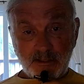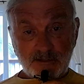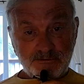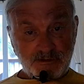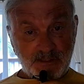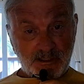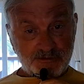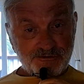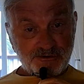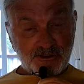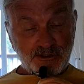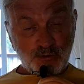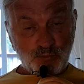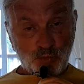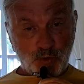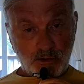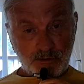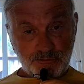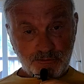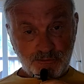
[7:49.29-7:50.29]
Testing,
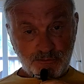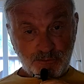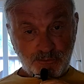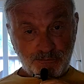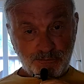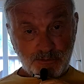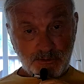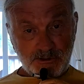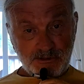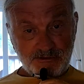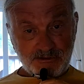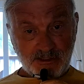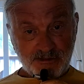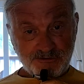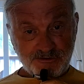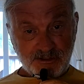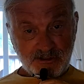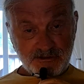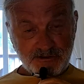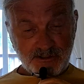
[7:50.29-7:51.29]
1, 2, 3,
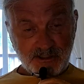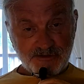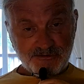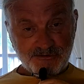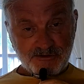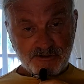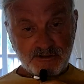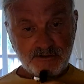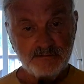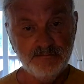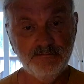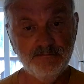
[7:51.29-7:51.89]
testing, testing.